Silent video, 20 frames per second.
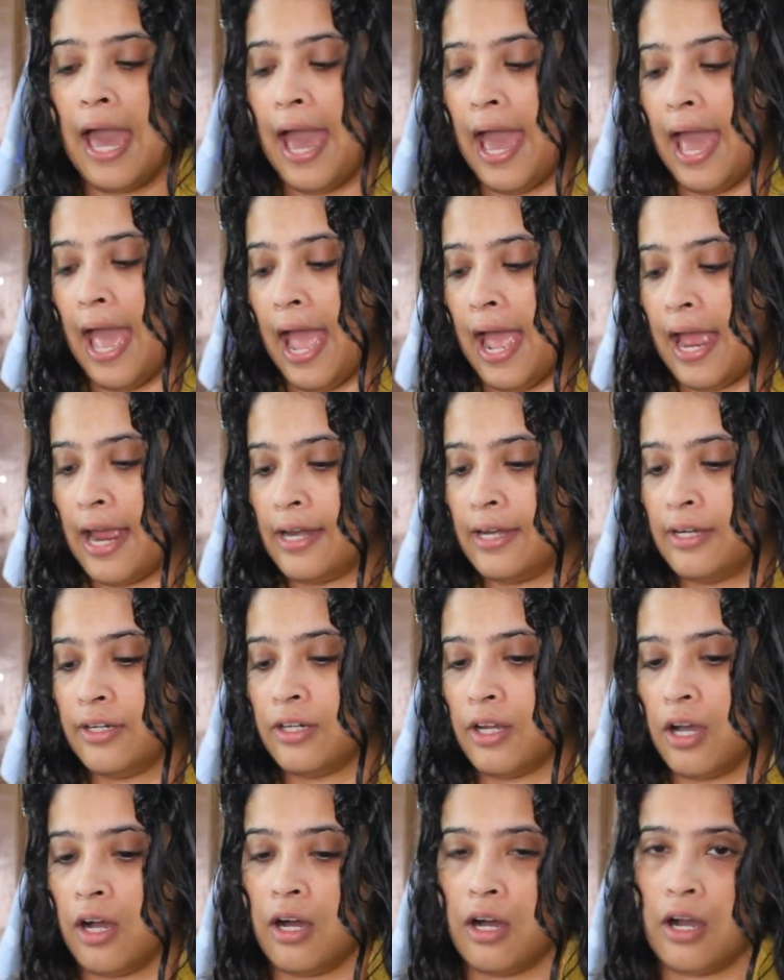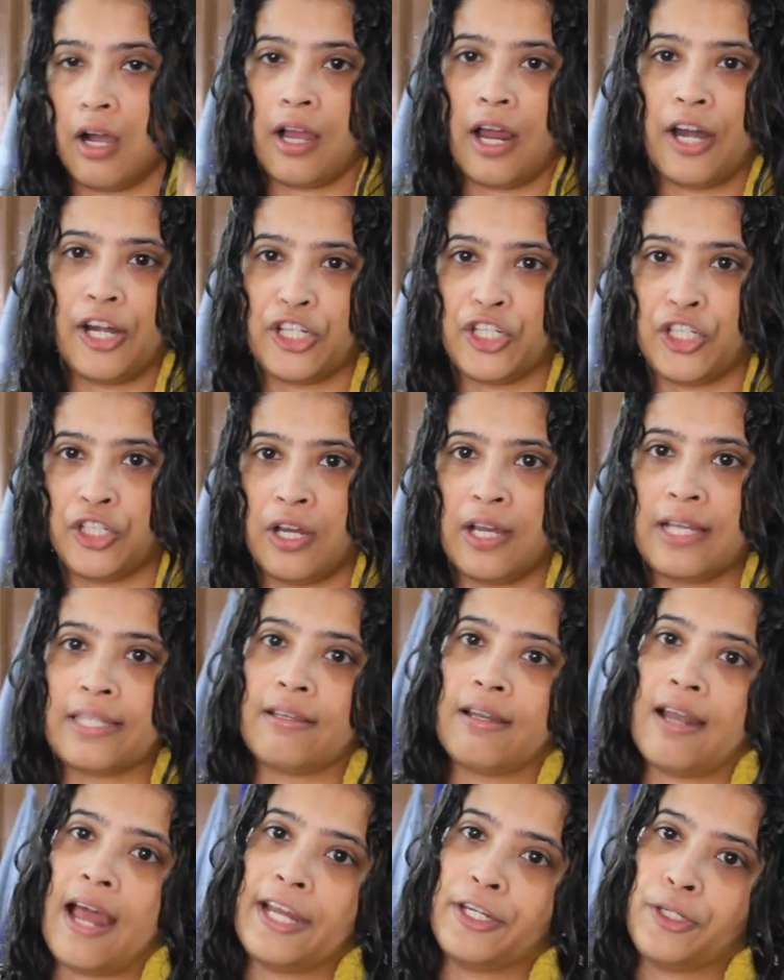And a conditioner
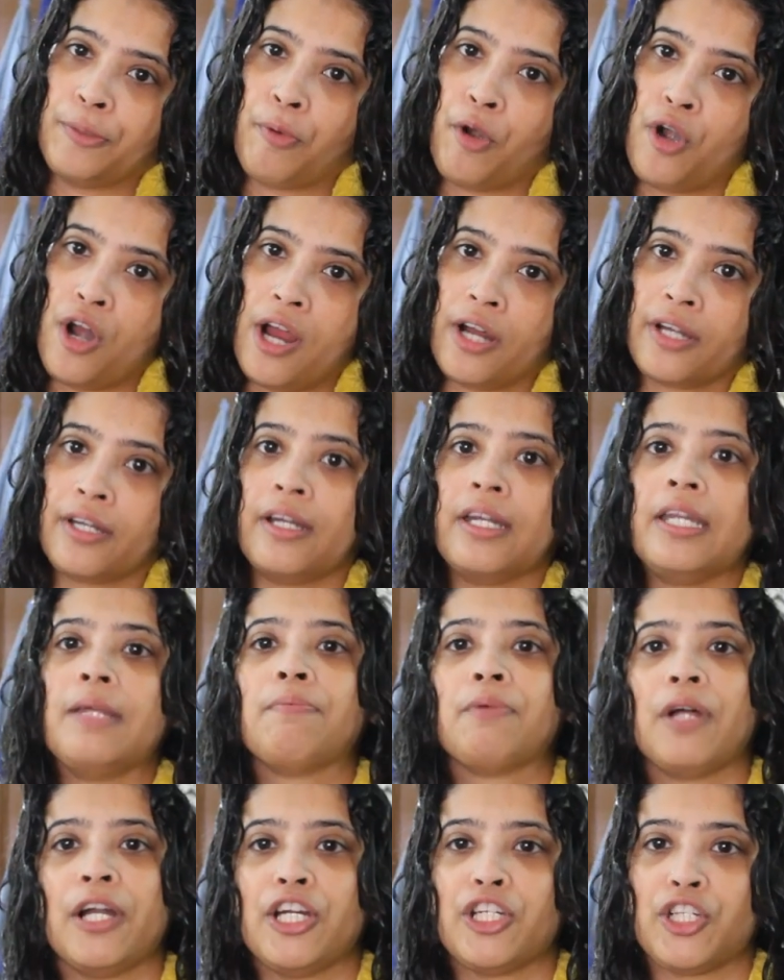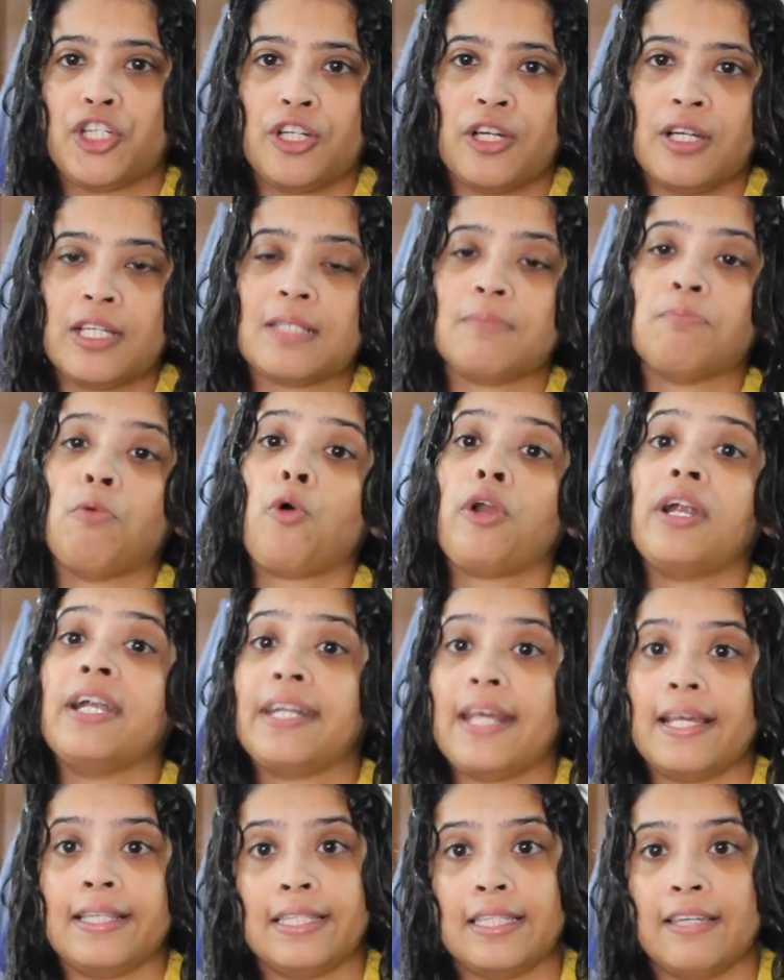is a lighter product, a deep conditioner is more
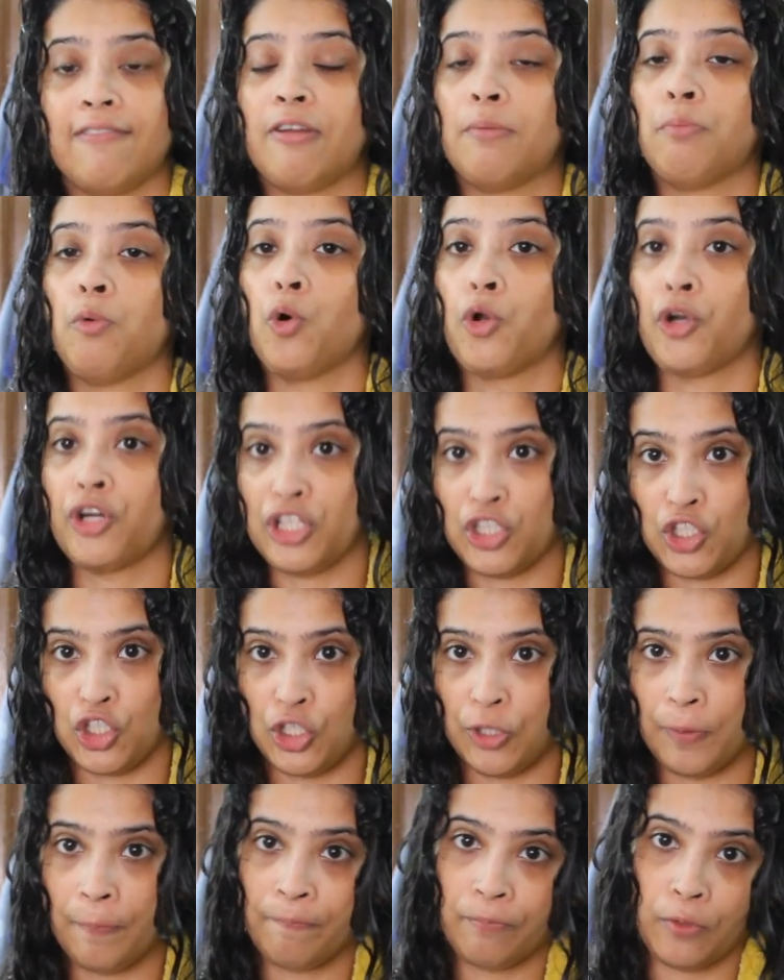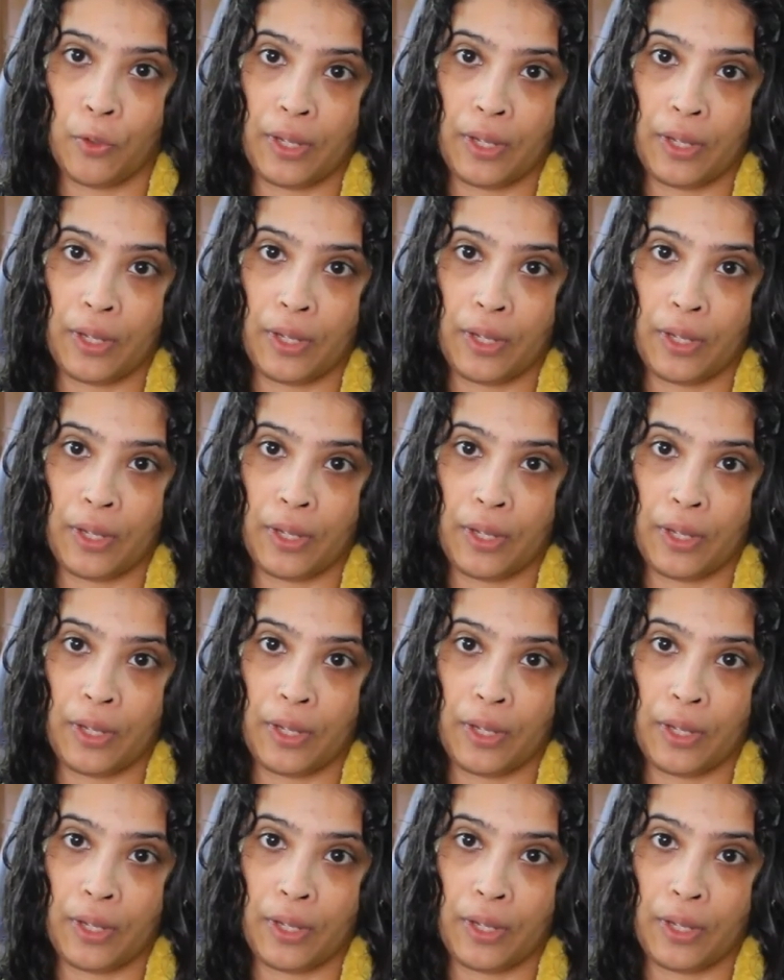intensive and more rich.